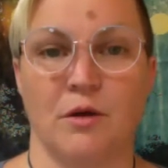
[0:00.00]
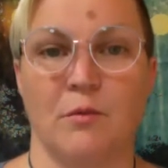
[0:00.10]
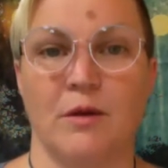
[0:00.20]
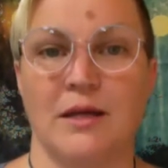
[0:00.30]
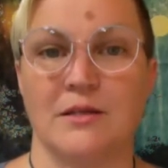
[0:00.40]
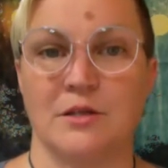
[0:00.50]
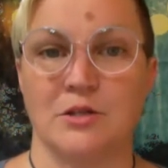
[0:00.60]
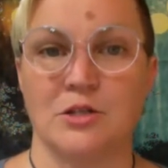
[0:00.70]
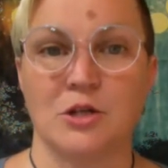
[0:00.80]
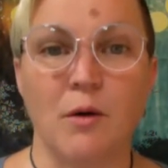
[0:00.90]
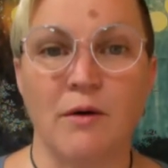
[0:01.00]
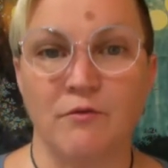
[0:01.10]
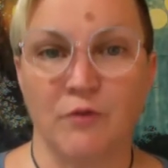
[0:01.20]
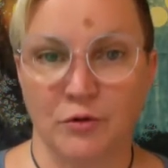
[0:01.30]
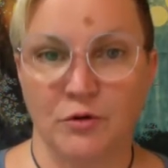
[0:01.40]
that we get to show up
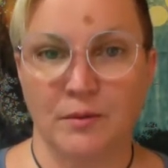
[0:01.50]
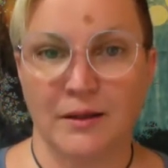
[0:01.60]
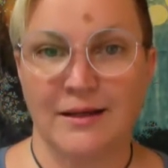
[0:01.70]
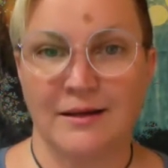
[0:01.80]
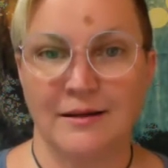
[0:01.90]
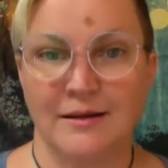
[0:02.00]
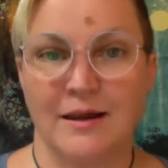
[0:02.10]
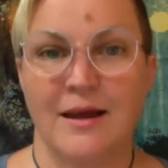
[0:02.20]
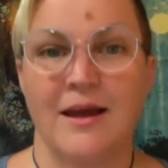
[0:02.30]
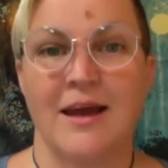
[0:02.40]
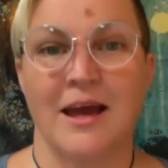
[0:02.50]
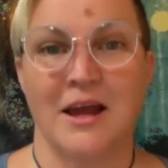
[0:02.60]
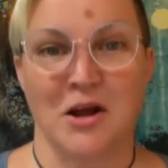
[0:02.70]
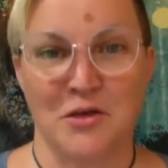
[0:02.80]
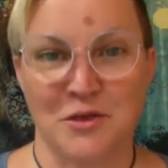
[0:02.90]
vulnerably and
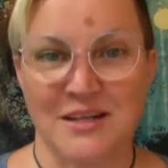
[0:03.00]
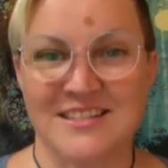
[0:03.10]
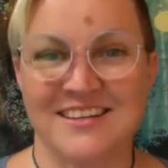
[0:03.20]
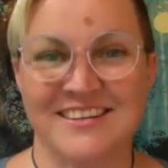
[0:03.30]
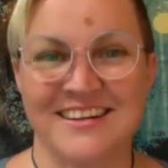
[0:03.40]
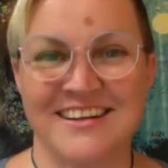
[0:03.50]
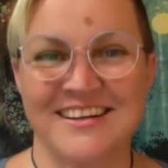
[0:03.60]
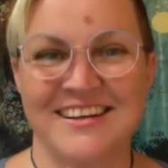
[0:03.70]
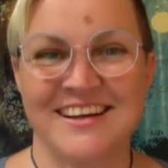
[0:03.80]
authentically